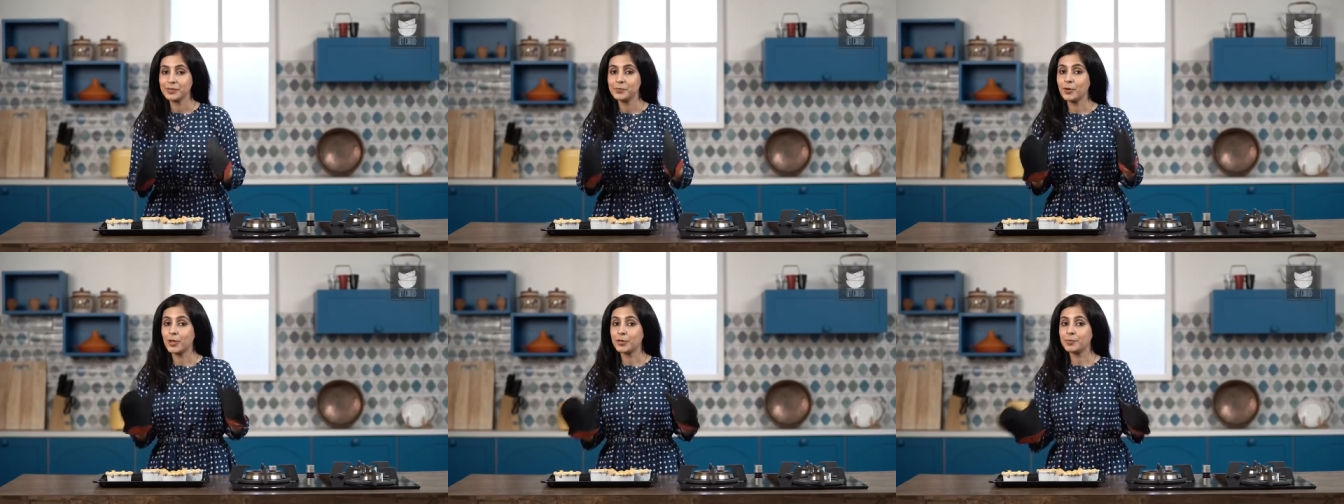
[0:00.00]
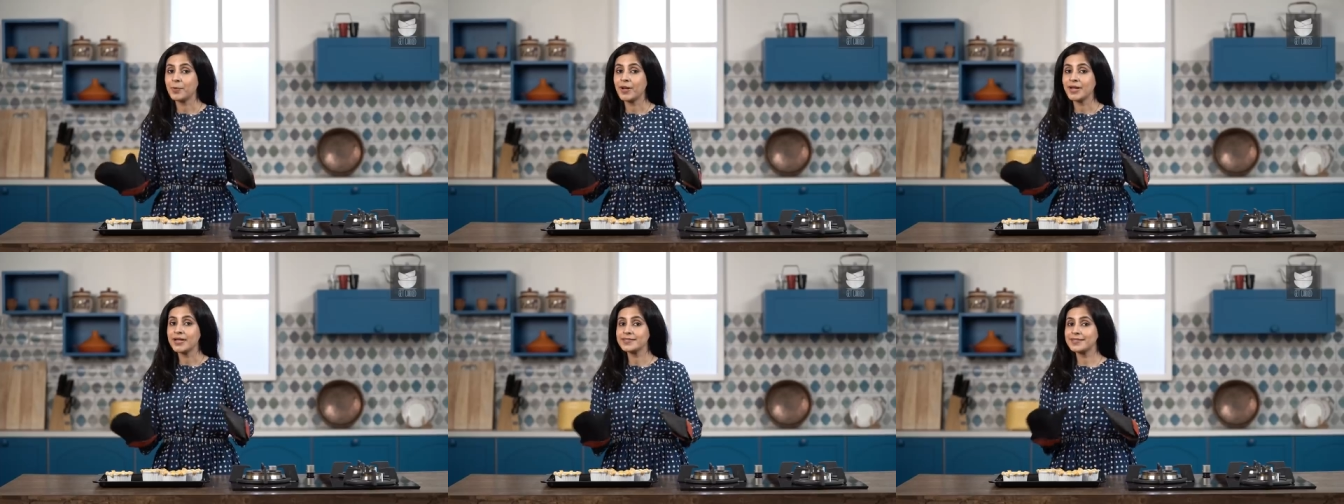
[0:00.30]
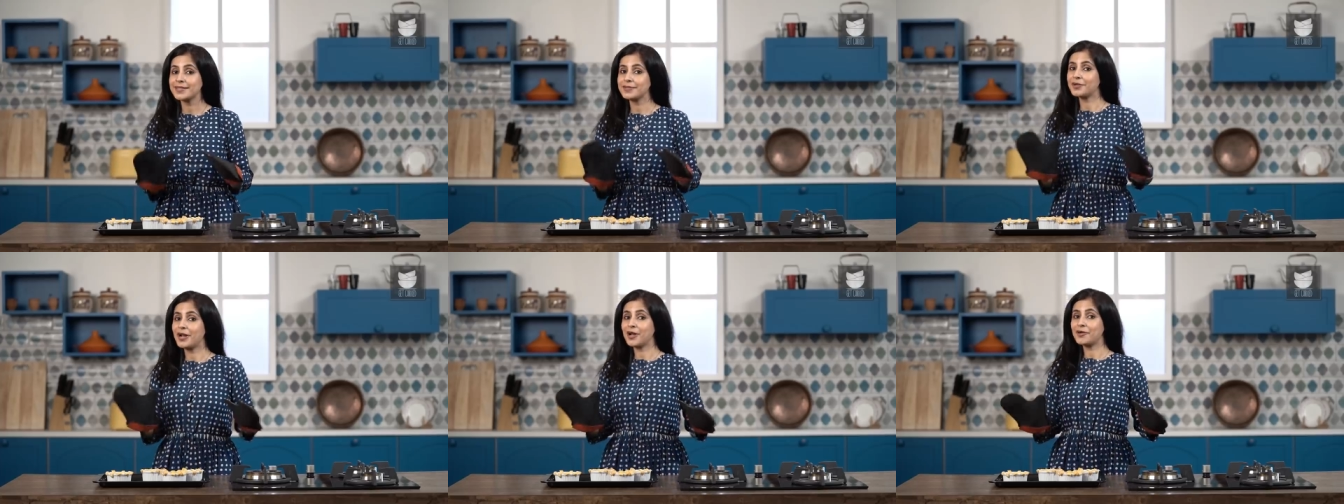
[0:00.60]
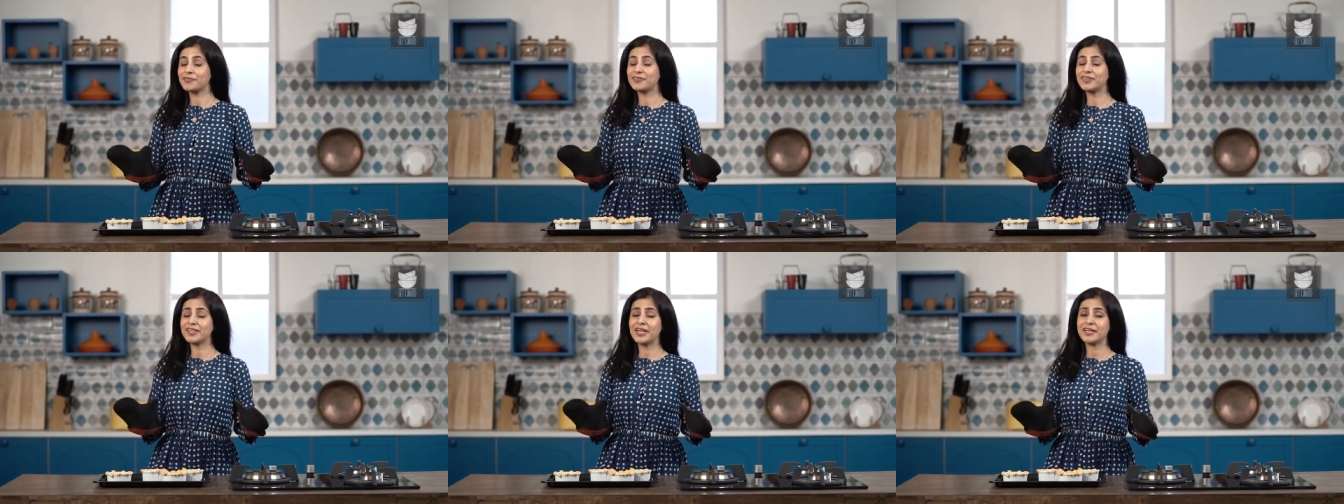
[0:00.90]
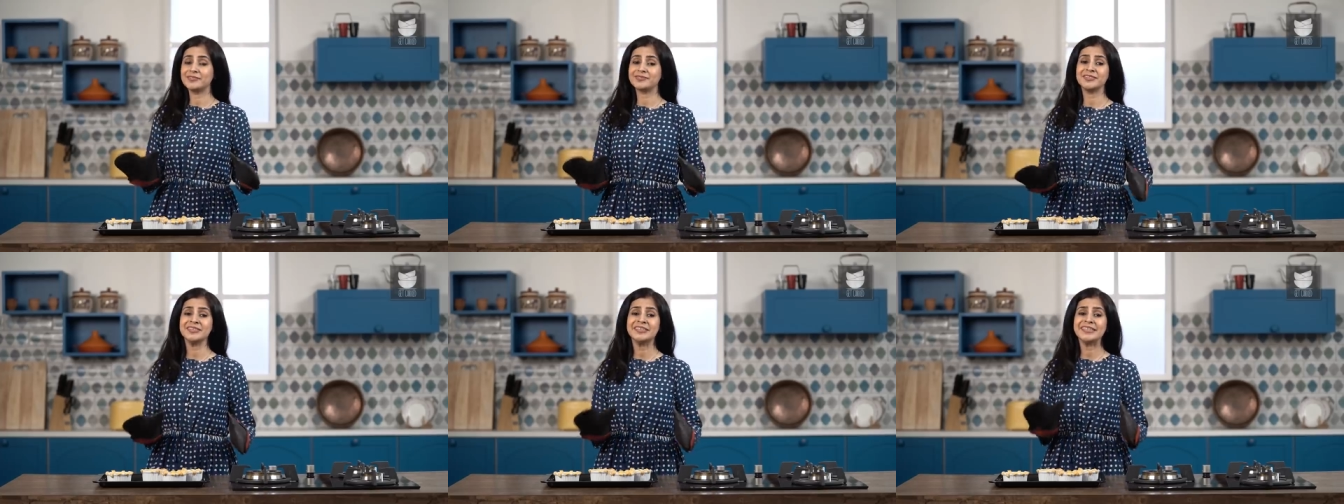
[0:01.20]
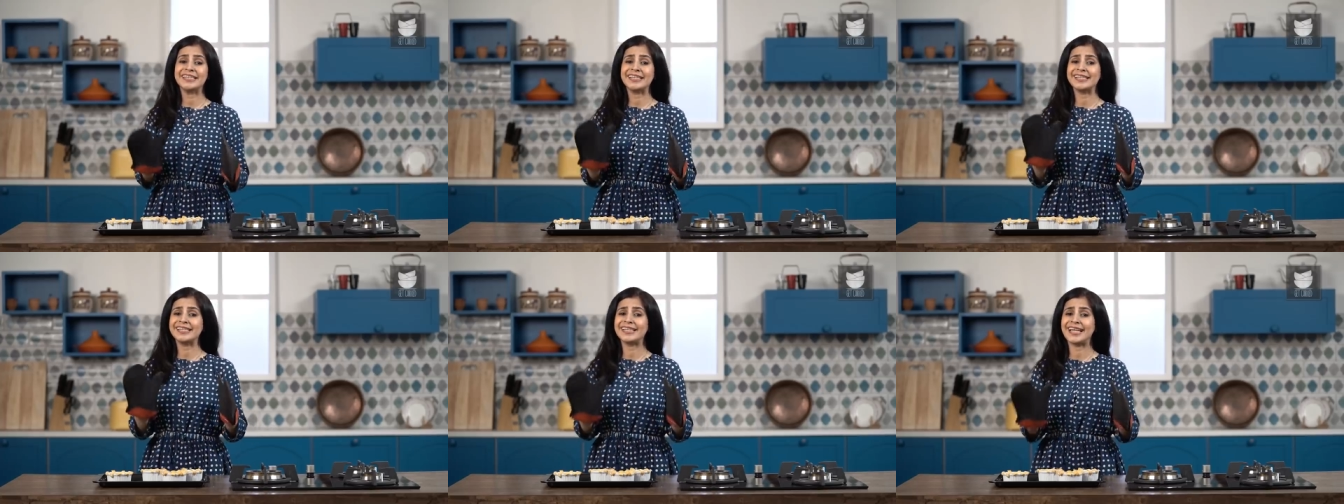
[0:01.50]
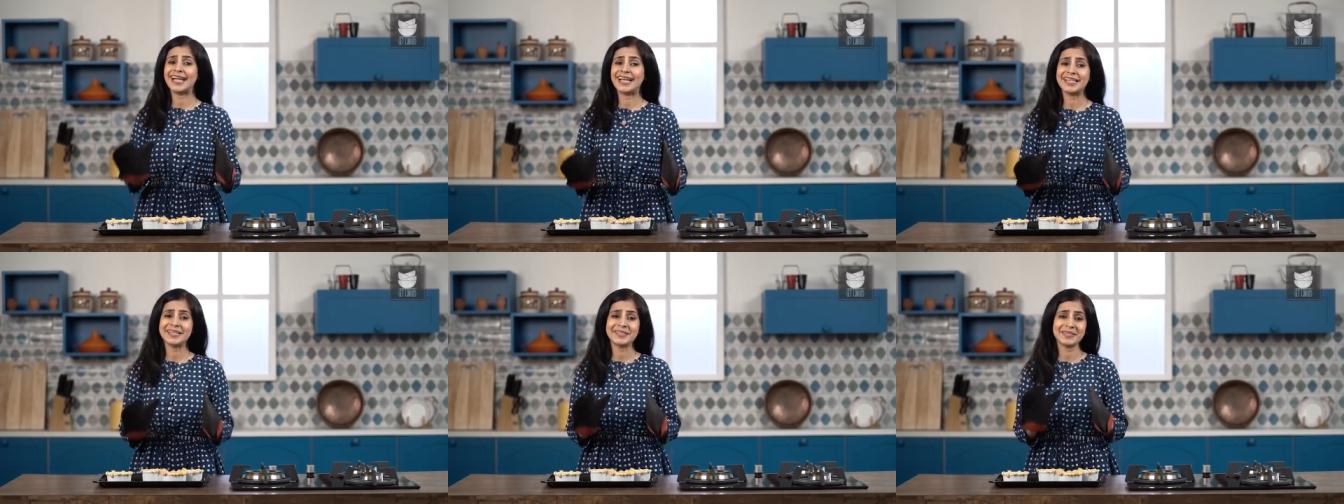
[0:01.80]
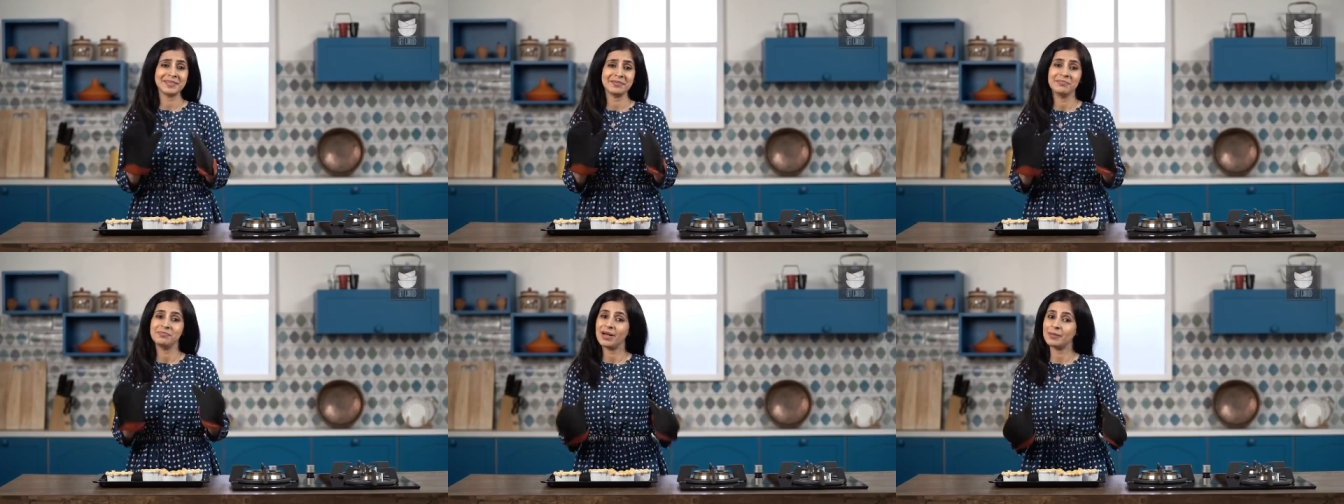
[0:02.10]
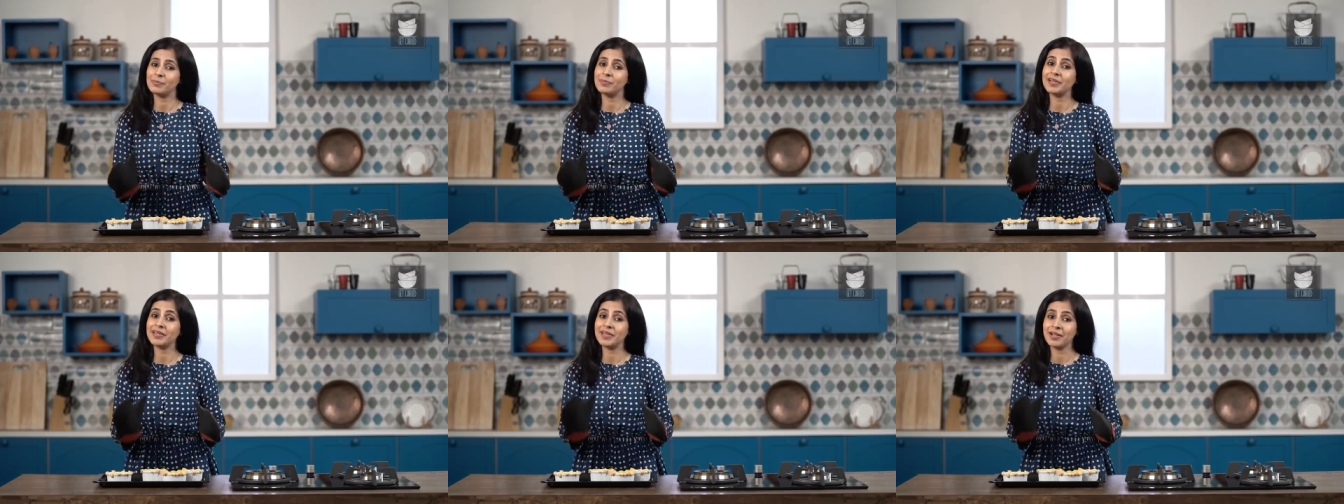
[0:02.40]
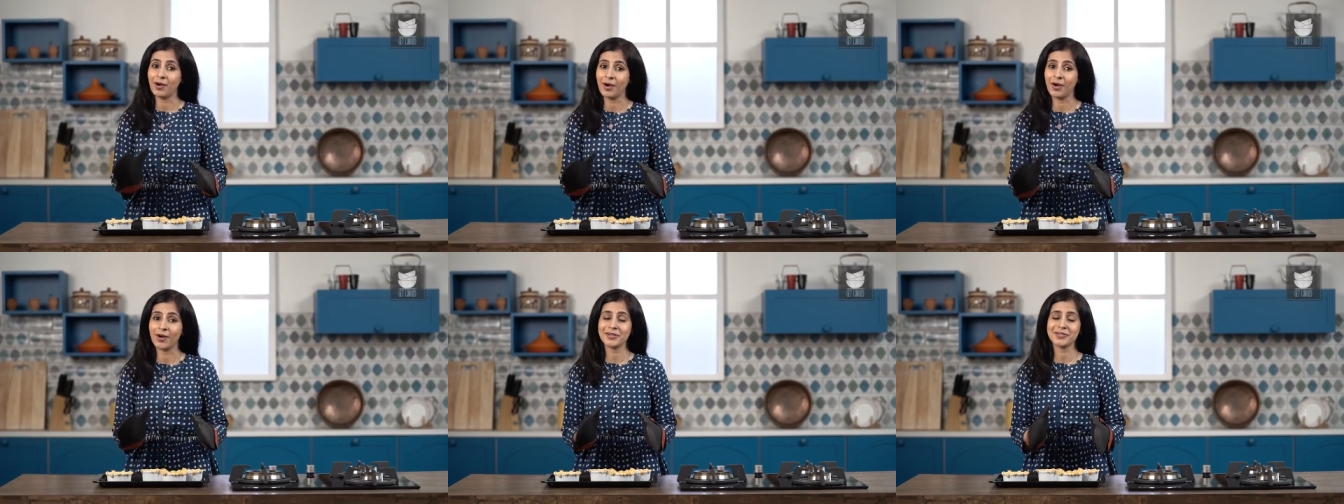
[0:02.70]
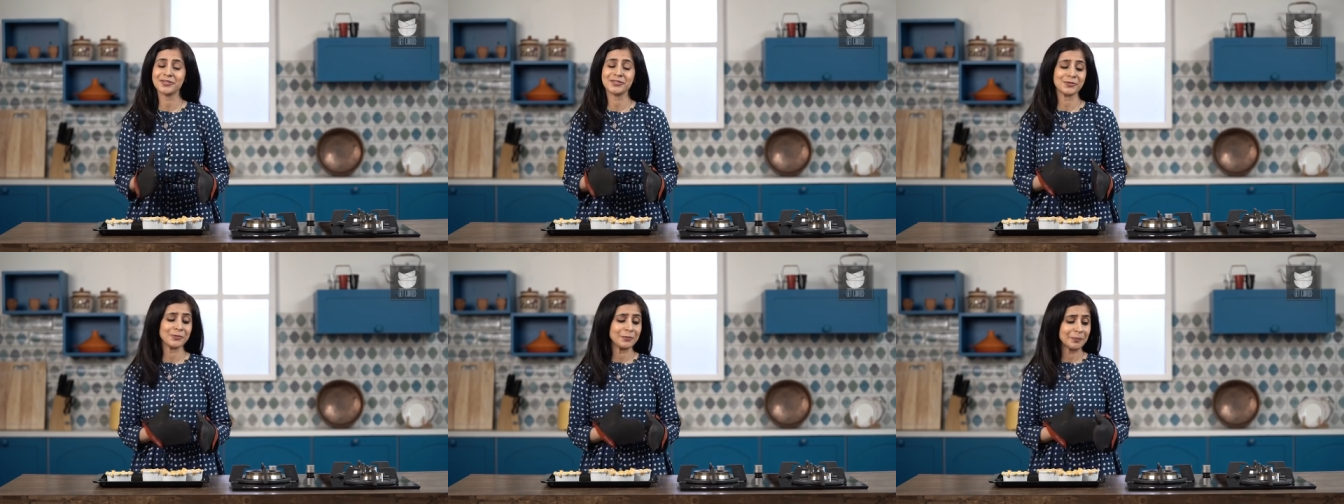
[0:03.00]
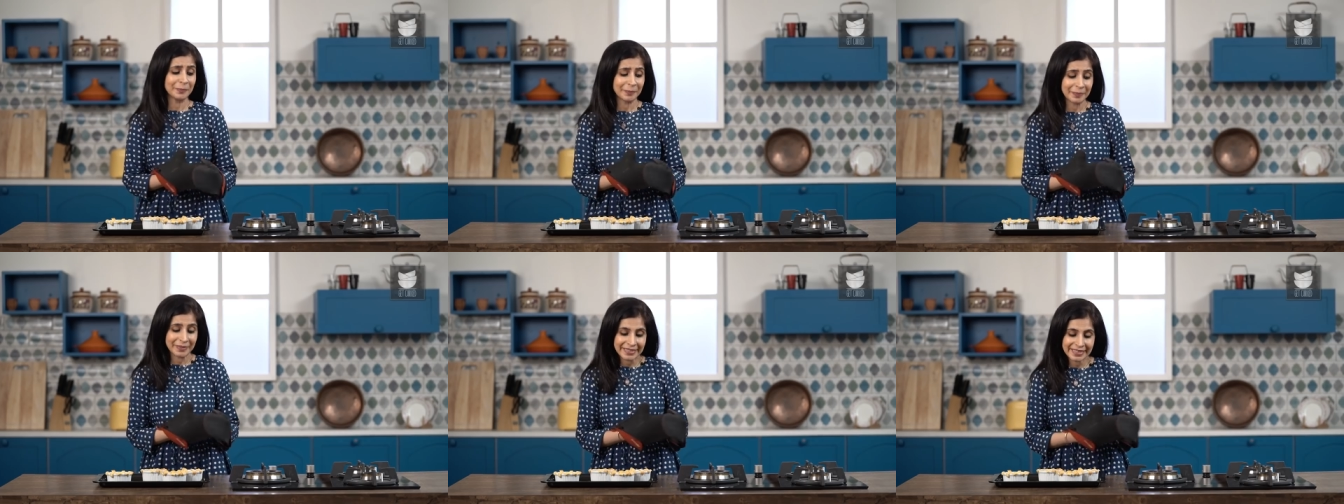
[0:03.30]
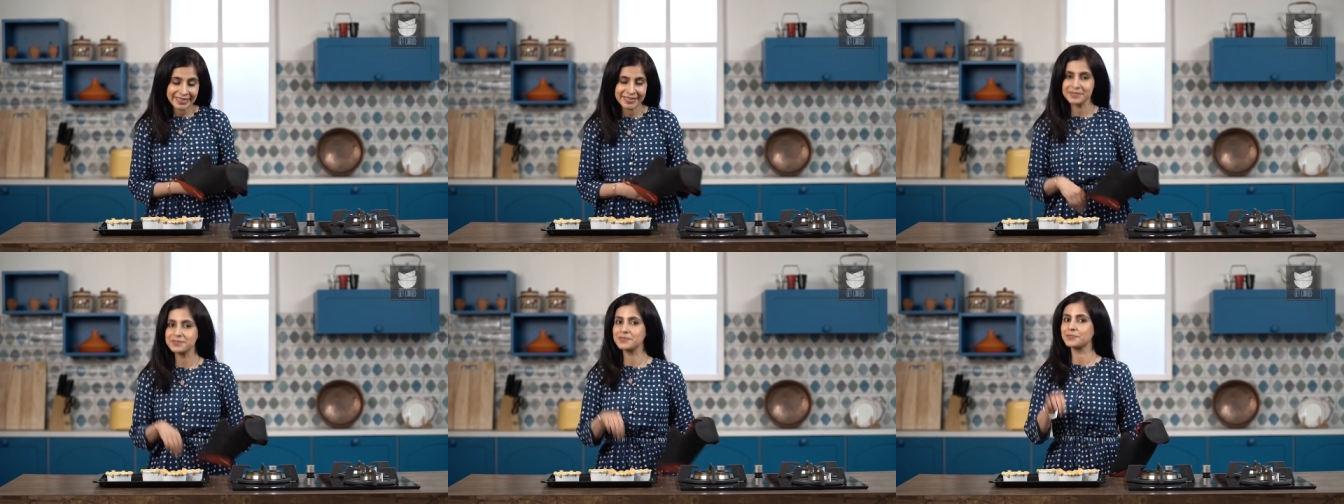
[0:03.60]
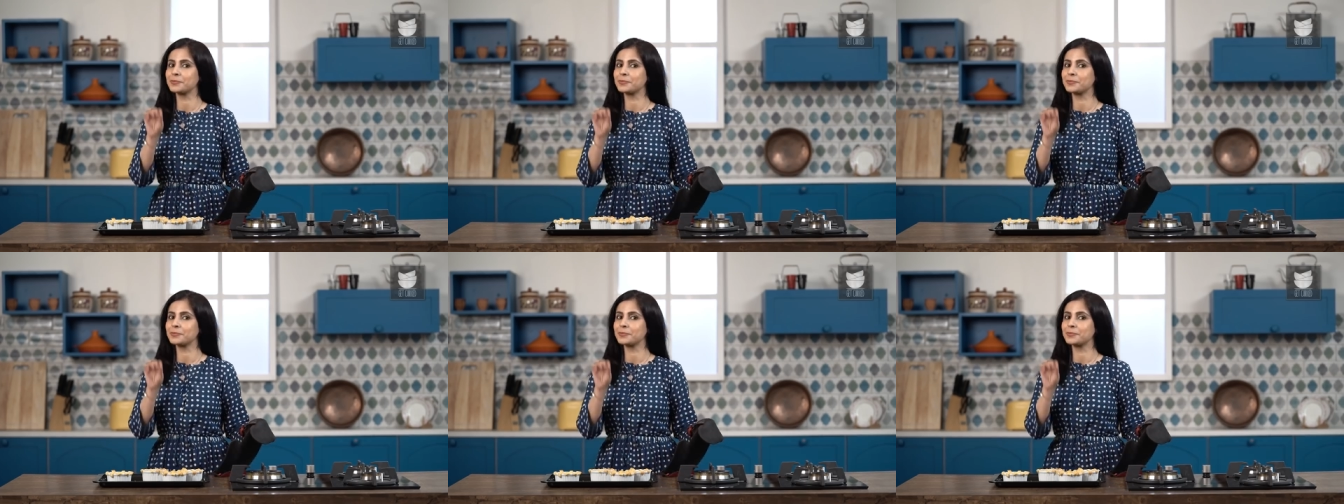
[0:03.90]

pot pies are out of the oven. They're nice and bubbling hot. So please